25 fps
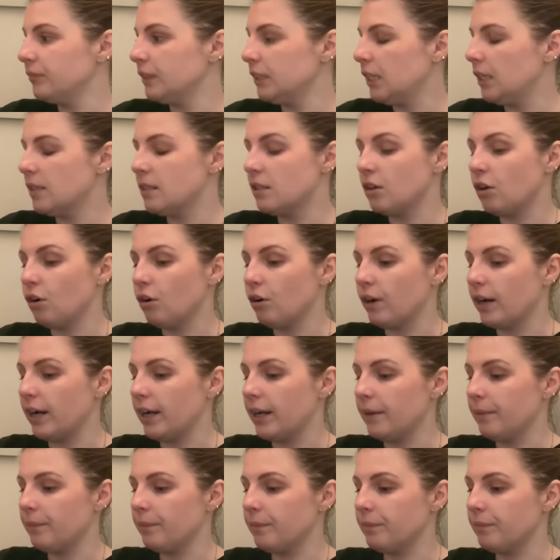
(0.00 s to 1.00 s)
It's not
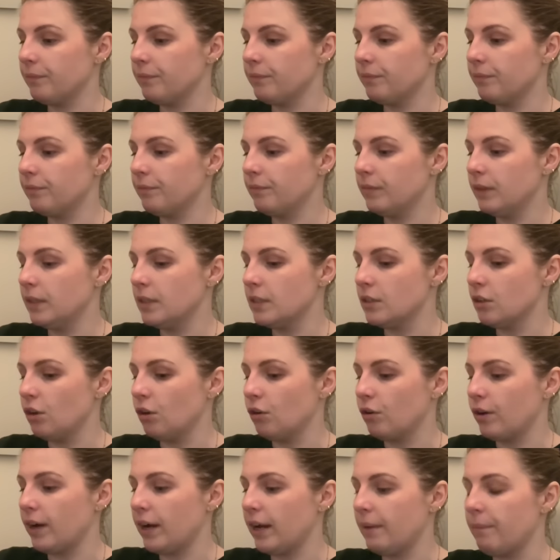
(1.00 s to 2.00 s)
great. It's not
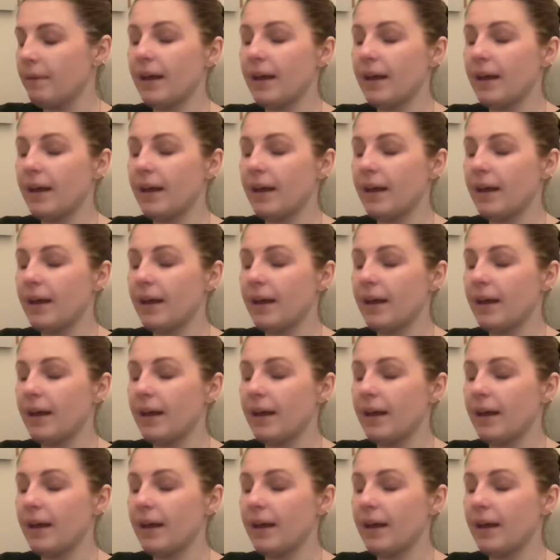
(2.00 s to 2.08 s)
great.